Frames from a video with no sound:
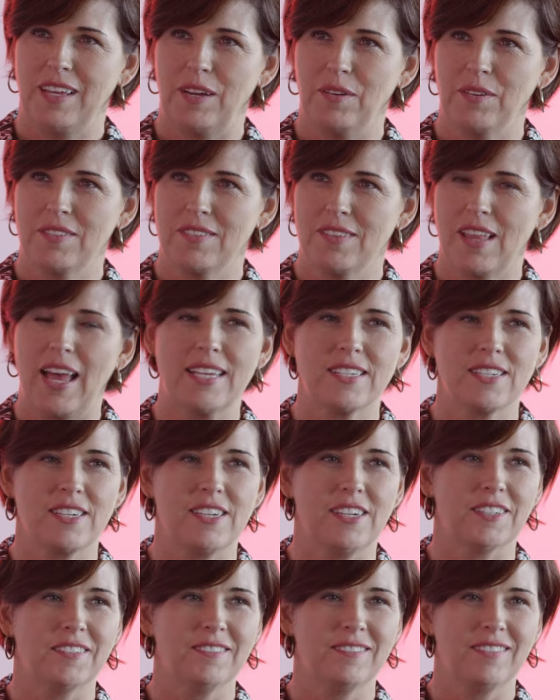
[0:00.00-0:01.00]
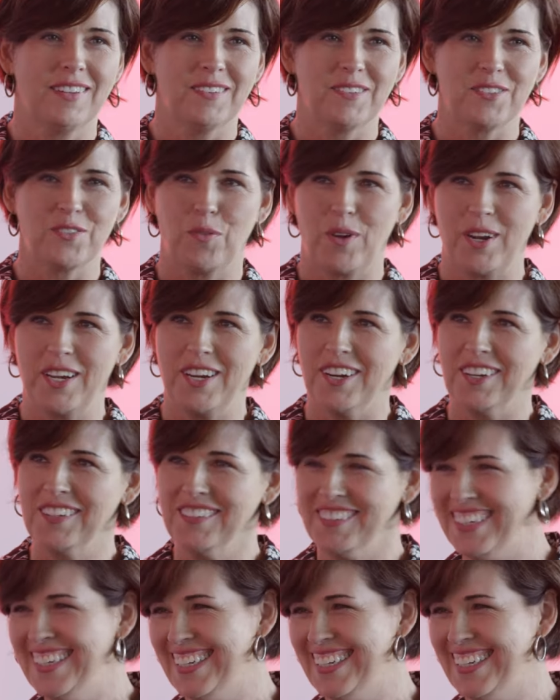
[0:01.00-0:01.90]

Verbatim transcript: That was last year. That was one year.